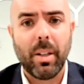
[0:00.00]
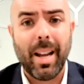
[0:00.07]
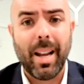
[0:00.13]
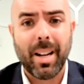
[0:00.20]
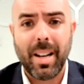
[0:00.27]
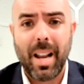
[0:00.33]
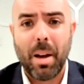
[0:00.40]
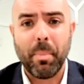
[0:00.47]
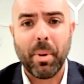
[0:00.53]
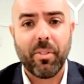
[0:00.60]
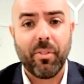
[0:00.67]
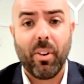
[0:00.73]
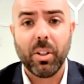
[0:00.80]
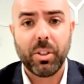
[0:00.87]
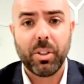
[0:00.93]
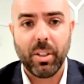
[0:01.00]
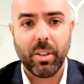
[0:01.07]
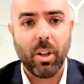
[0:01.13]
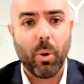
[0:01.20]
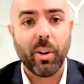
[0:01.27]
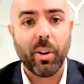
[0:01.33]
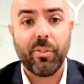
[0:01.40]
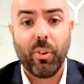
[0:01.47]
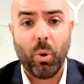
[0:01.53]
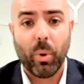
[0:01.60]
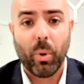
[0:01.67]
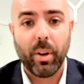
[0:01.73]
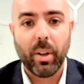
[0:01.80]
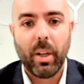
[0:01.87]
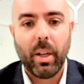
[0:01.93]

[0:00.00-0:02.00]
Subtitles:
economic function going forward.